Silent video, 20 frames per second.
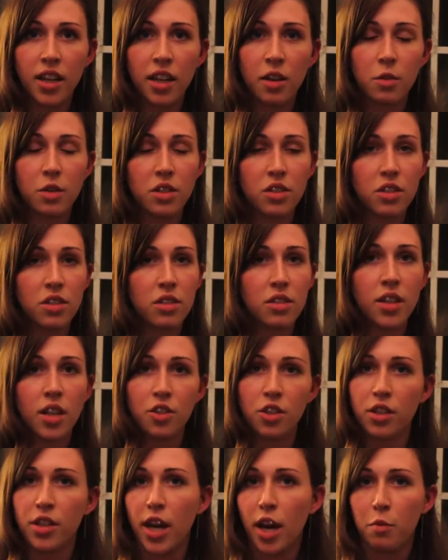It was
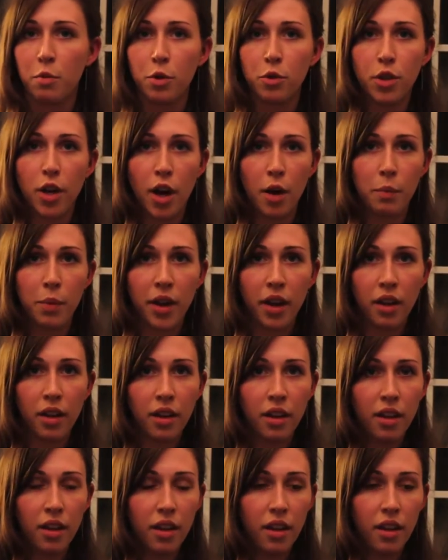such a taboo topic.